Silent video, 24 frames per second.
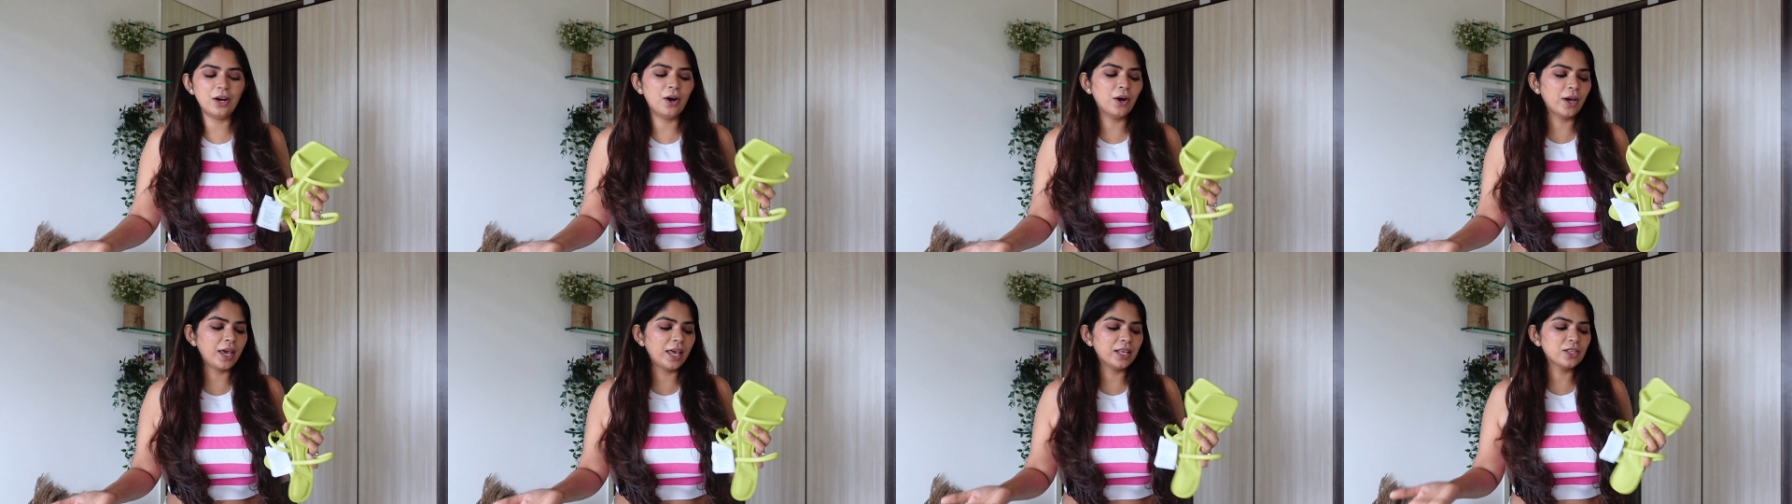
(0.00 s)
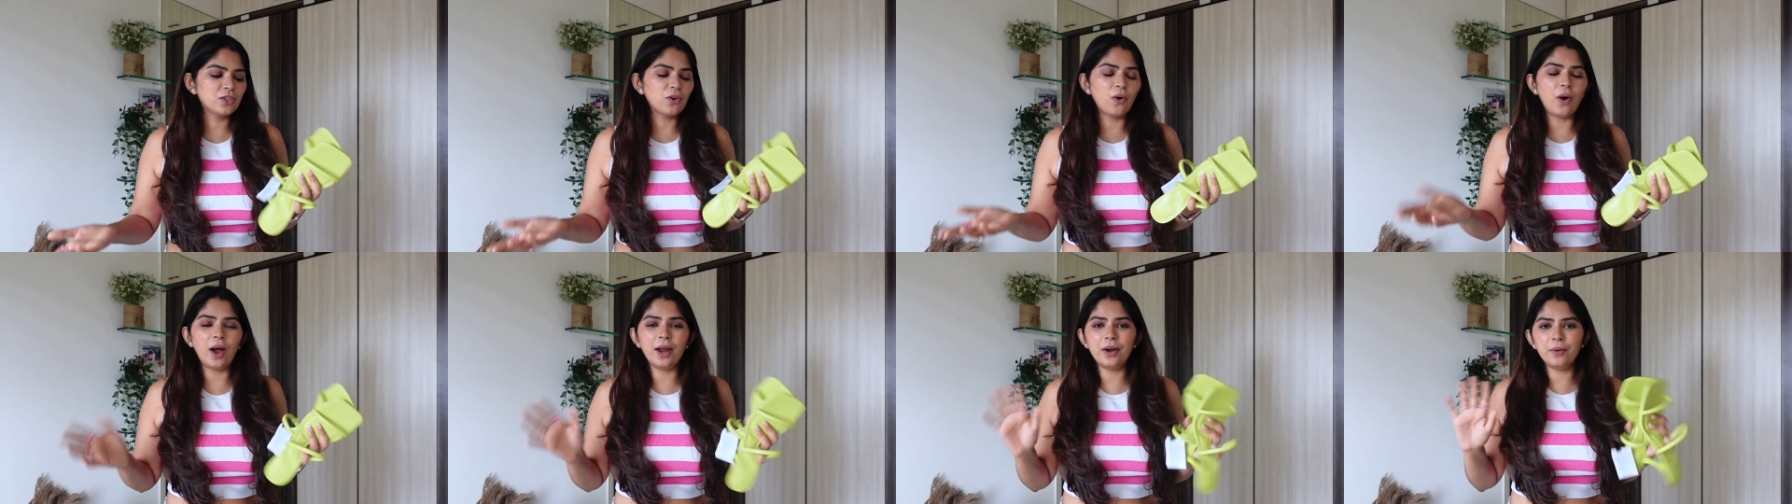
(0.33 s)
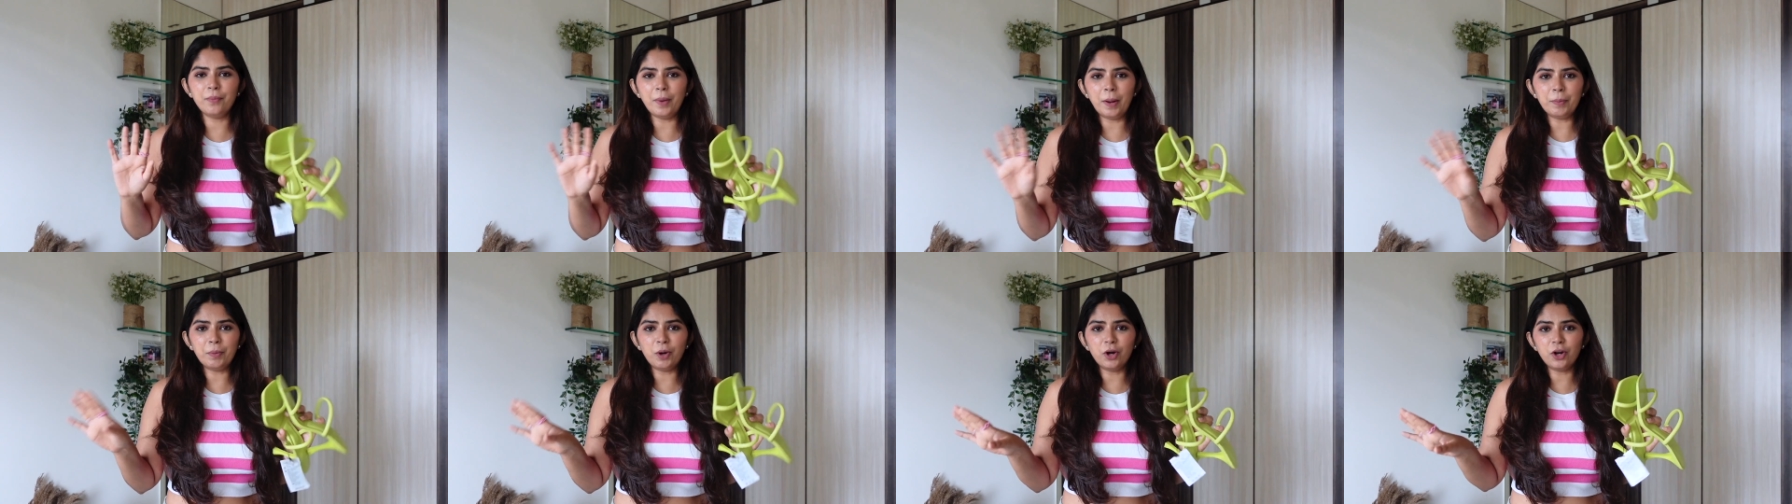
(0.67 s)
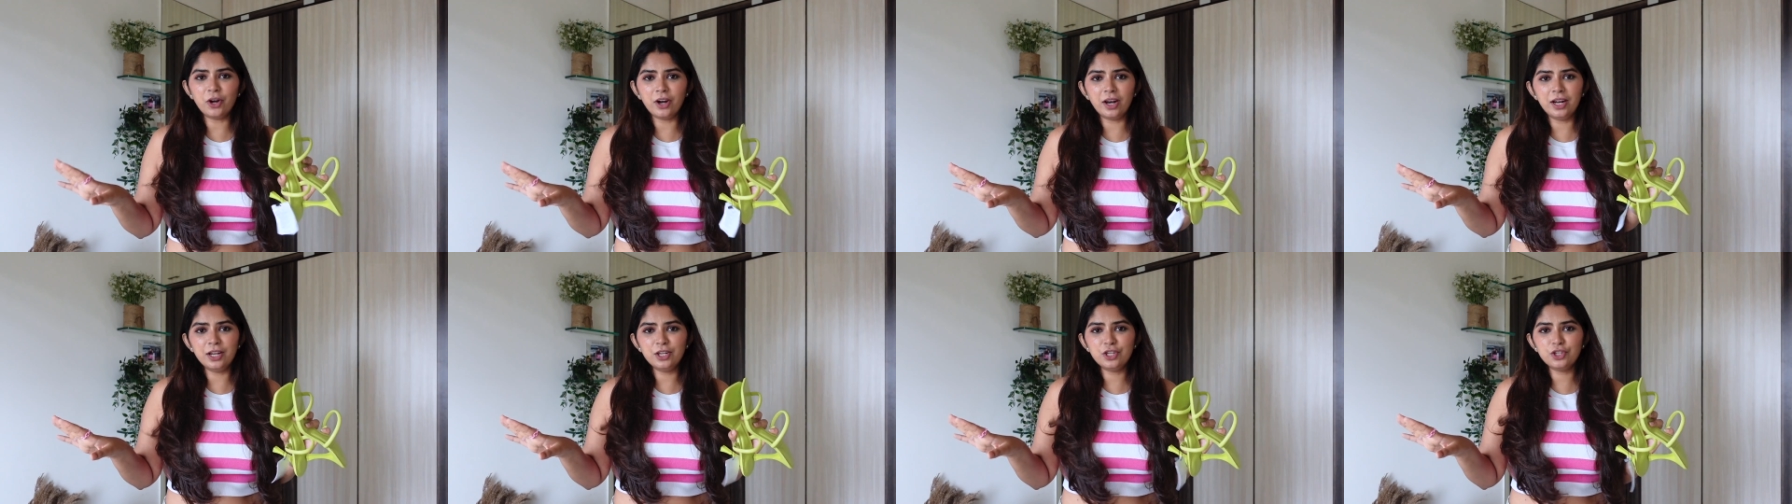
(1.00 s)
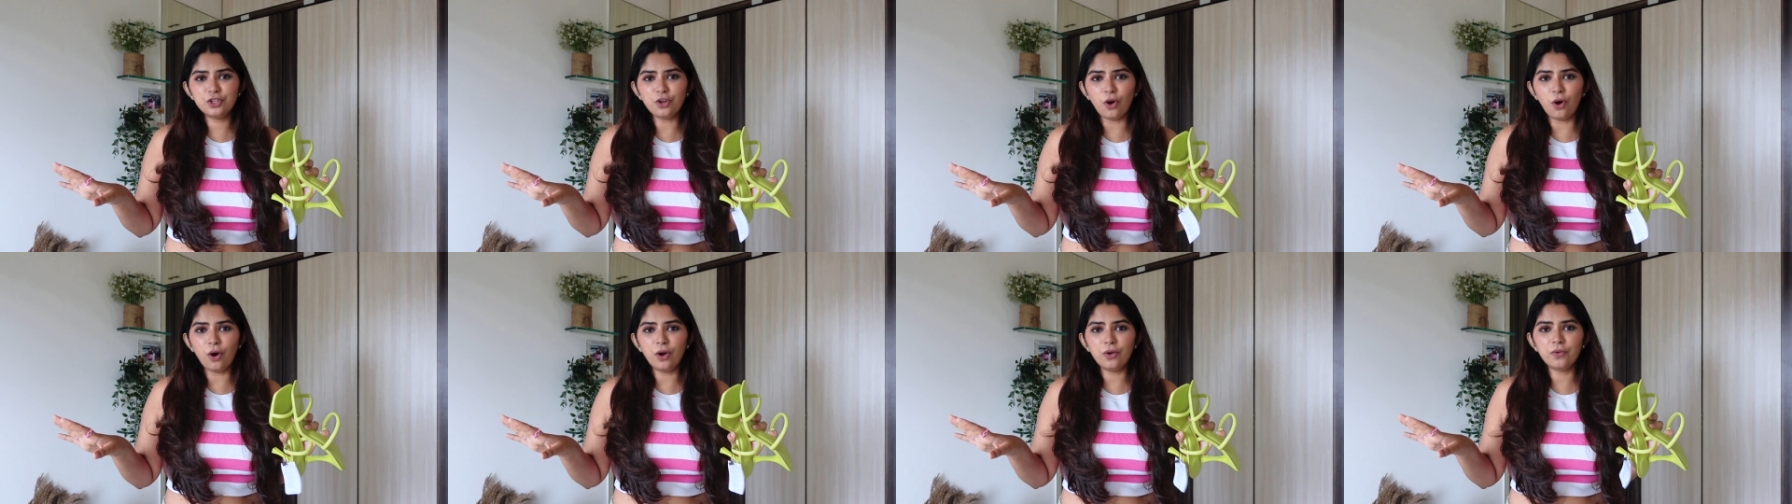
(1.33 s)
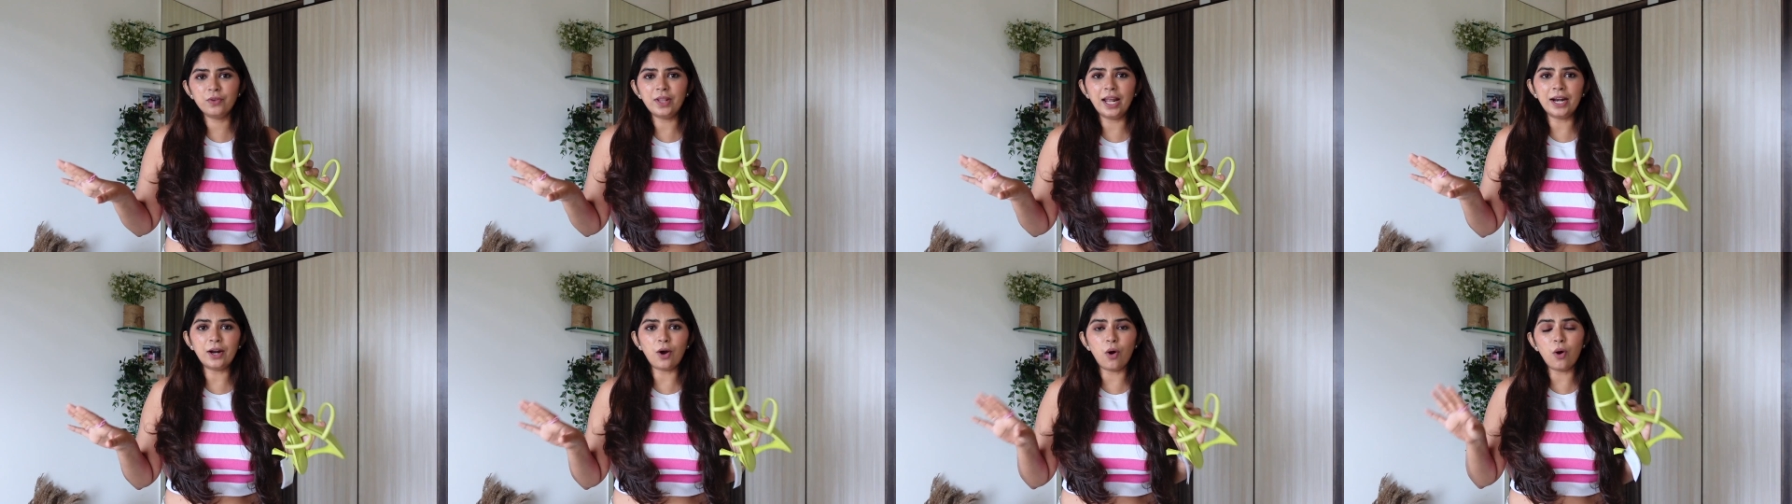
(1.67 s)
Okay, so I'm not really sure
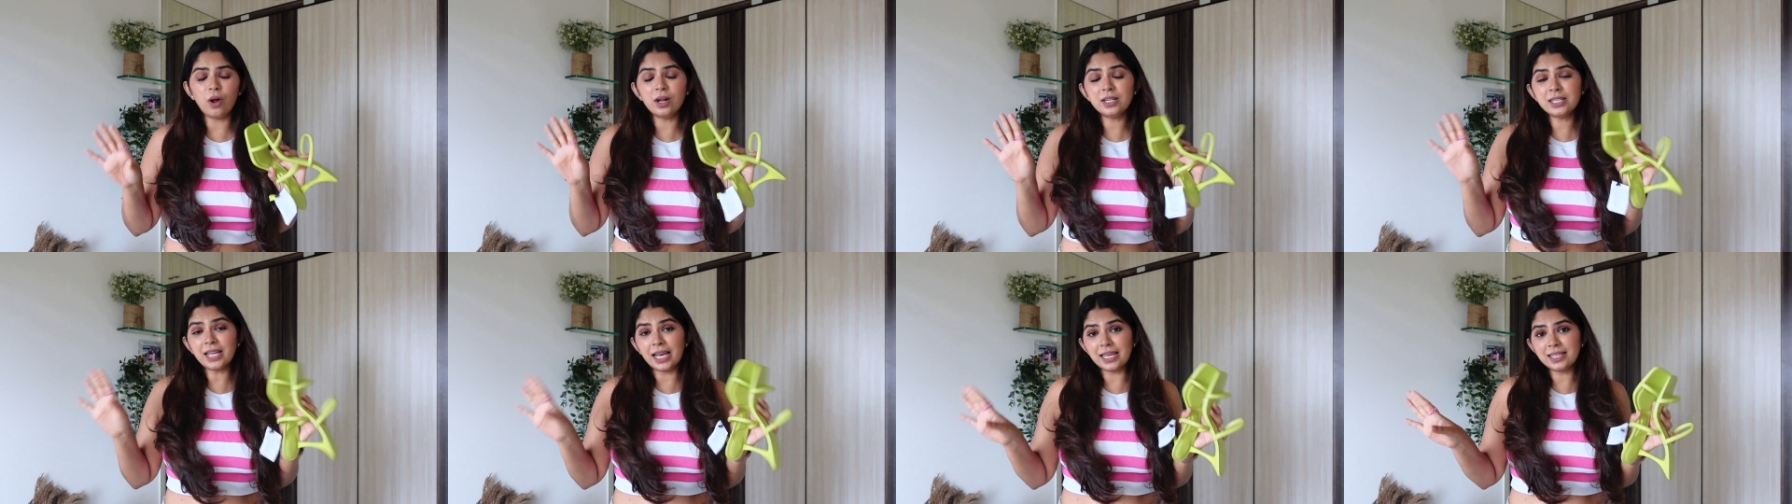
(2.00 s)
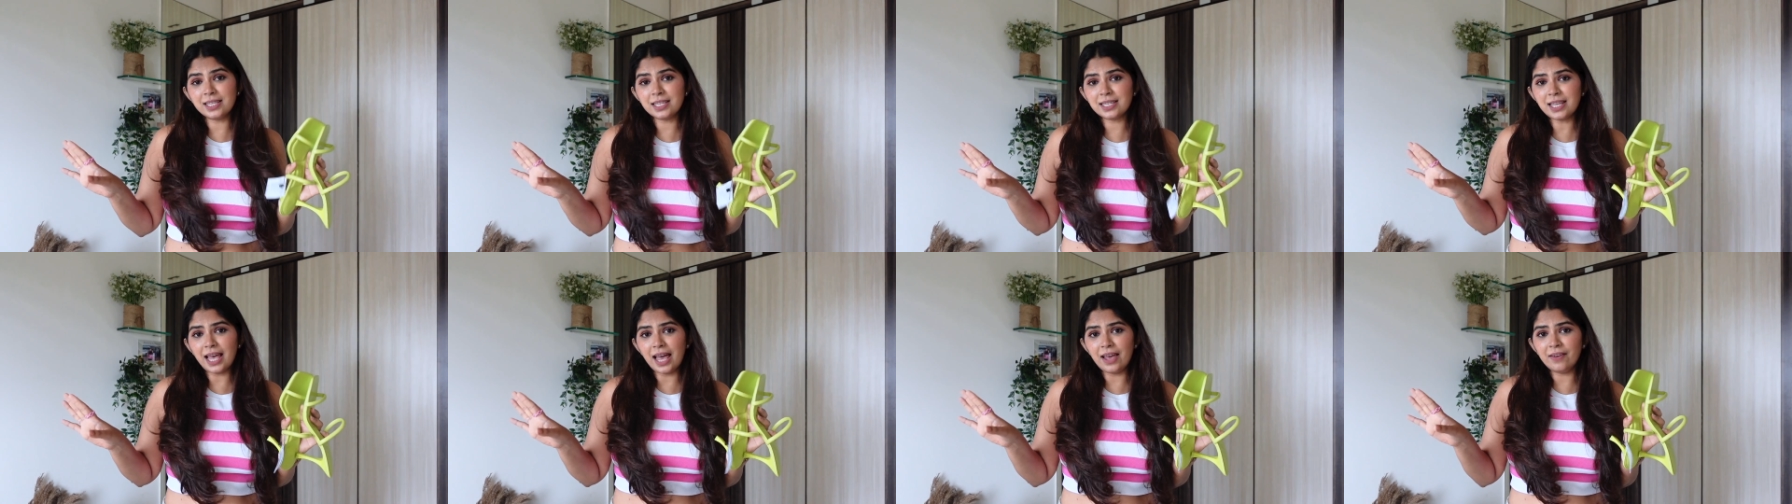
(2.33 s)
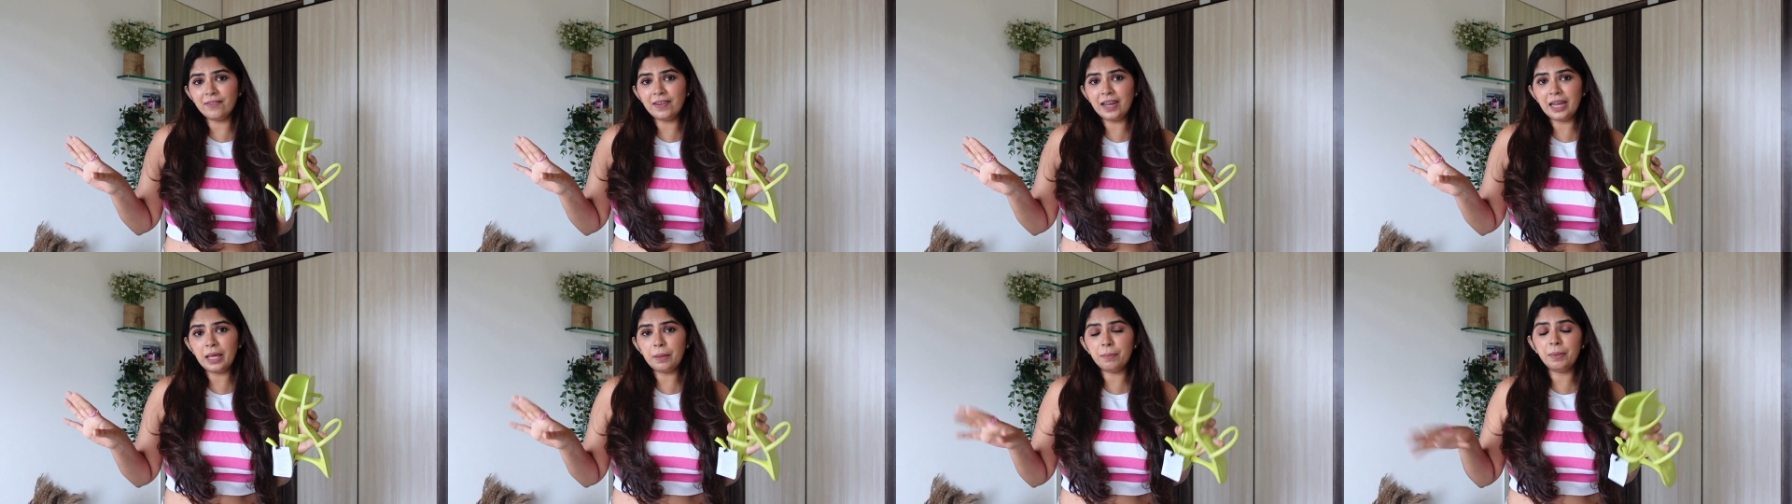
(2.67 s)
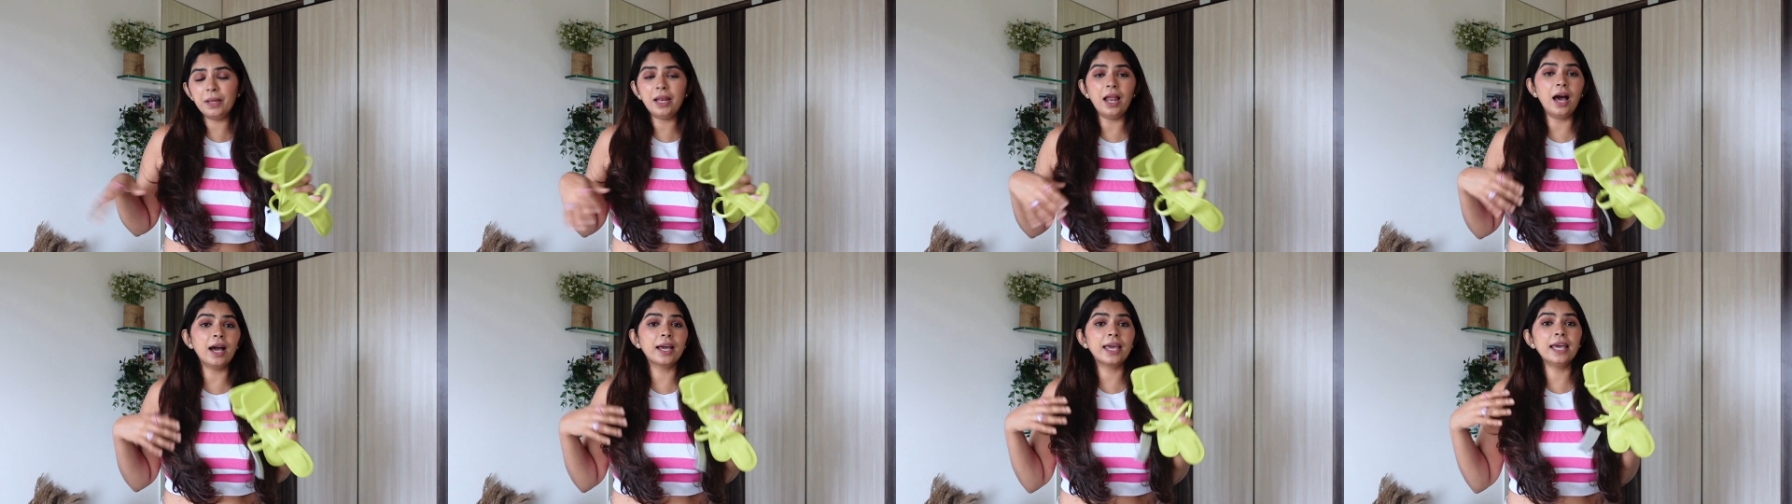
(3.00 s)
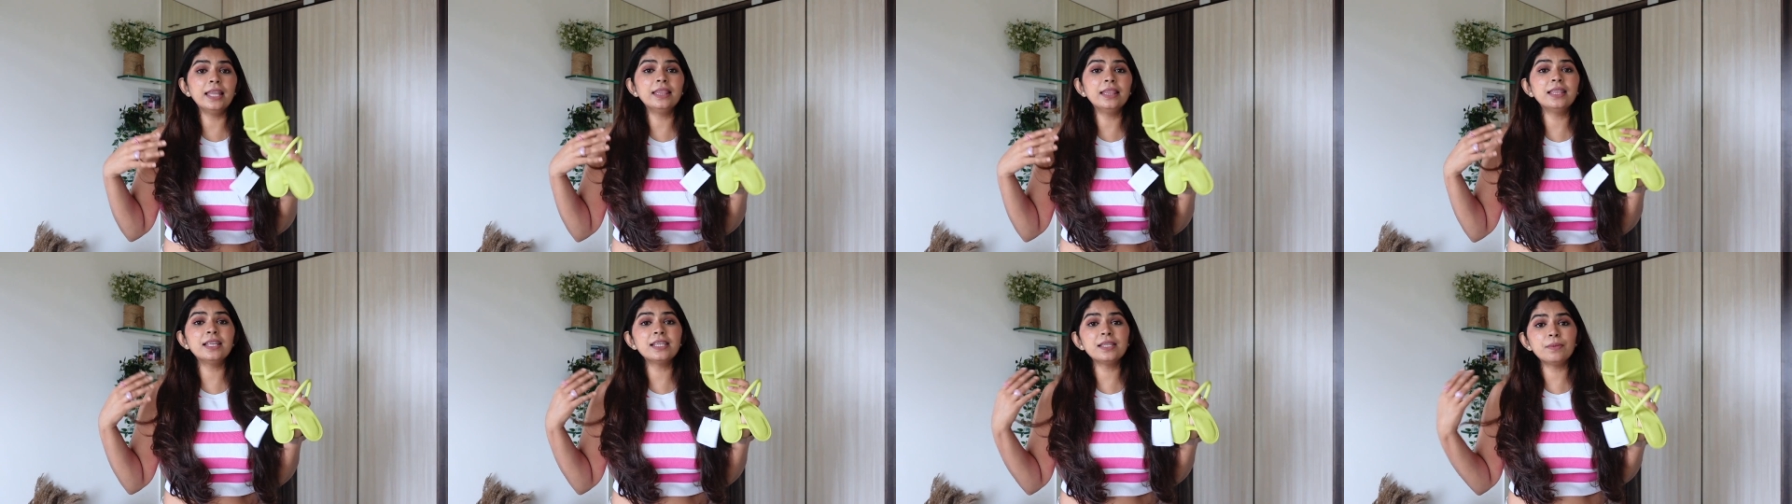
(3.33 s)
that all sizes are available. Again,